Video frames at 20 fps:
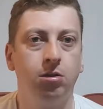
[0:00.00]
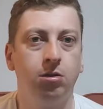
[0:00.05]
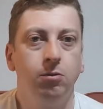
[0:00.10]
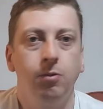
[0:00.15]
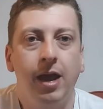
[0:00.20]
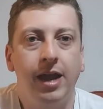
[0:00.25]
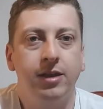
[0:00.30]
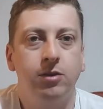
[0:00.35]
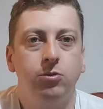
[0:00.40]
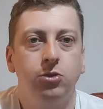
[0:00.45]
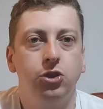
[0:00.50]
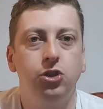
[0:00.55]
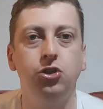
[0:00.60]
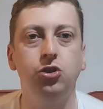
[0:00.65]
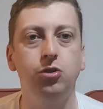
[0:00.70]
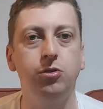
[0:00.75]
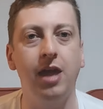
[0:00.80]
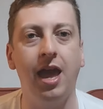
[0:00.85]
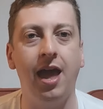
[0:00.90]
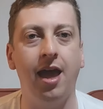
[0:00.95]
Why don't you
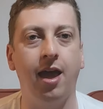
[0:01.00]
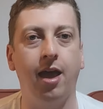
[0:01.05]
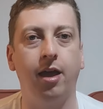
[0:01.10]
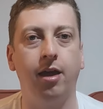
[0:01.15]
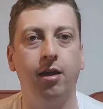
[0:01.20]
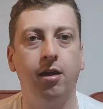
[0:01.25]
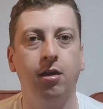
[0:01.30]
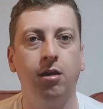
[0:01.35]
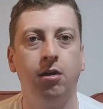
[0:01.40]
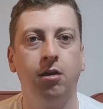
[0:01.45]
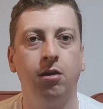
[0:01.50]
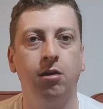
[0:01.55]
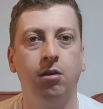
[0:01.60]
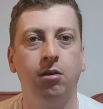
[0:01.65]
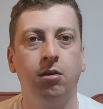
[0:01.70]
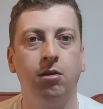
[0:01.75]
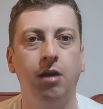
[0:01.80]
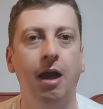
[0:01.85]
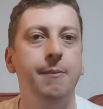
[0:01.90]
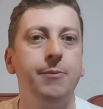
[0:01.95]
do that?
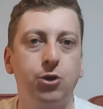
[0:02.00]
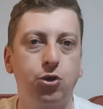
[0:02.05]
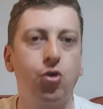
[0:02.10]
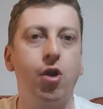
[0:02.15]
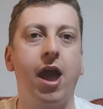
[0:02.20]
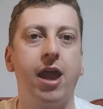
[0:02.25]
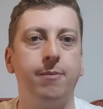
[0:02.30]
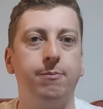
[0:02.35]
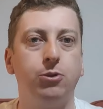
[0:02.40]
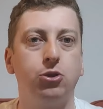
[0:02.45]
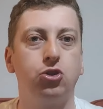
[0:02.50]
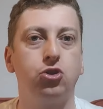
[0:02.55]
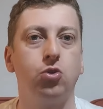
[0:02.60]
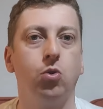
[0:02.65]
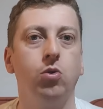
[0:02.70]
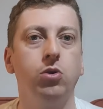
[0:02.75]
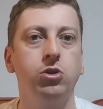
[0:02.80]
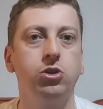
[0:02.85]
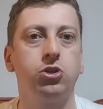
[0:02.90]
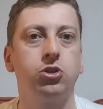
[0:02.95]
I'm a credible
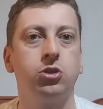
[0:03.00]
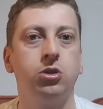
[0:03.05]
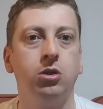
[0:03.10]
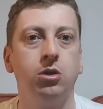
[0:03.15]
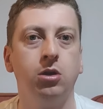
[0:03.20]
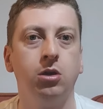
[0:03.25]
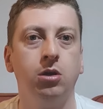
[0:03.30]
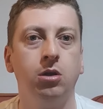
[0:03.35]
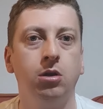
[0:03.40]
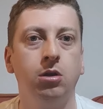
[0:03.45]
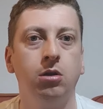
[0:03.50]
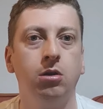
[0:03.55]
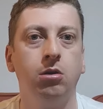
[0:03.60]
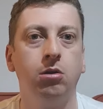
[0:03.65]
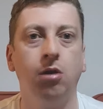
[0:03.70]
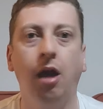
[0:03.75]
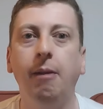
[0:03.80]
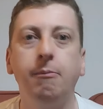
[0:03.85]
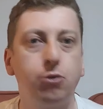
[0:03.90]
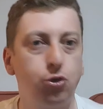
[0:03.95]
source.
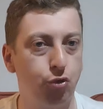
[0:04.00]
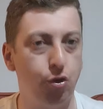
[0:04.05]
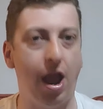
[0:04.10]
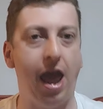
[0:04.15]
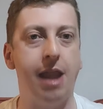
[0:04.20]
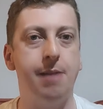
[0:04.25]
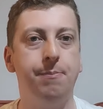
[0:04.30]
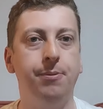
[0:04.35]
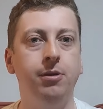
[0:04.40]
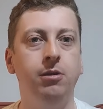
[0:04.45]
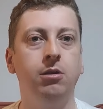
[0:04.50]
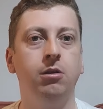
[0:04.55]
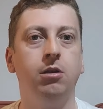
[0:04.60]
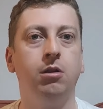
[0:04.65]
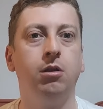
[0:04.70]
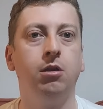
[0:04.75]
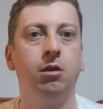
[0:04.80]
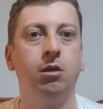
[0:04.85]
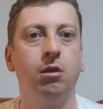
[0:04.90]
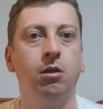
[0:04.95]
I'm
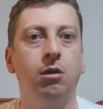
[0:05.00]
credible.